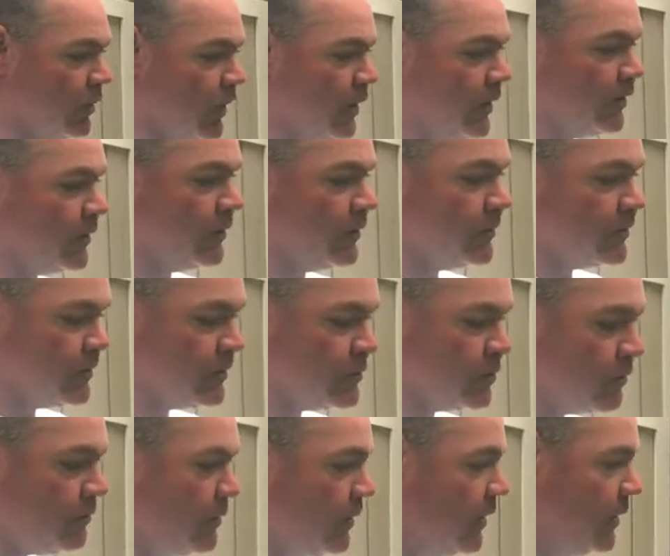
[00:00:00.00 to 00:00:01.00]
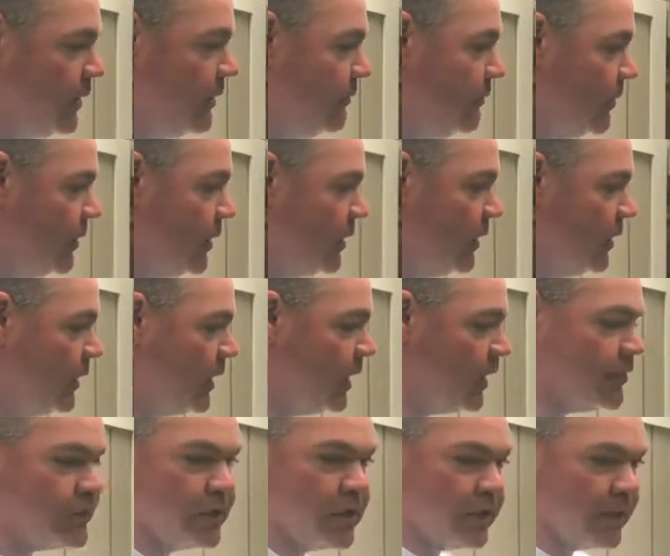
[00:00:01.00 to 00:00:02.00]
while ago is I took my
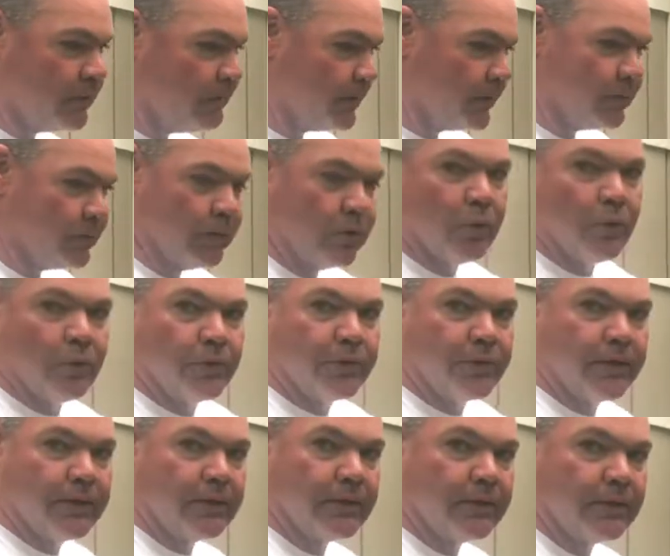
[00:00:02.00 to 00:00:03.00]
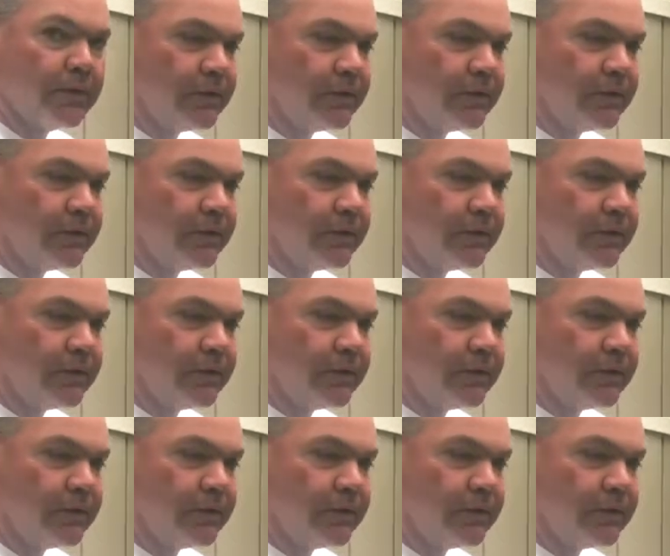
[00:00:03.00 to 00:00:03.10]
air chuck and went through the whole thing